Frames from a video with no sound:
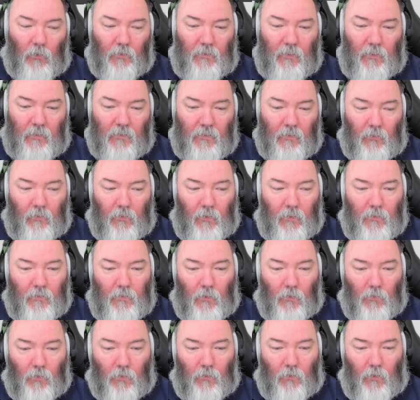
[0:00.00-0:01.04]
Not tested
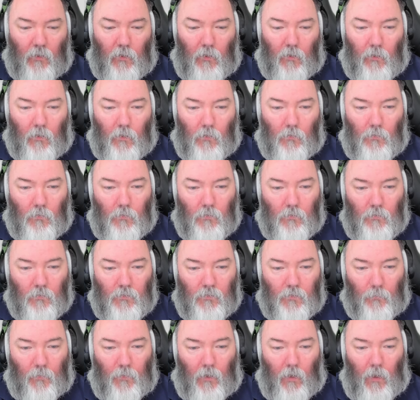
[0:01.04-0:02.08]
these, see how good they are though.
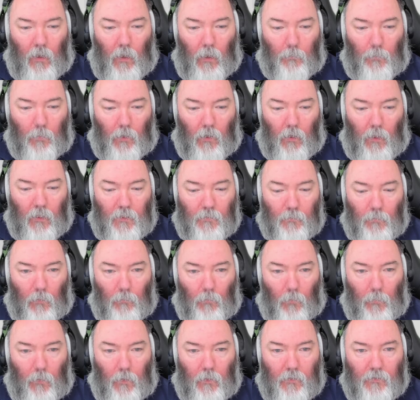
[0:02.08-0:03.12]
Something like hyperglides might be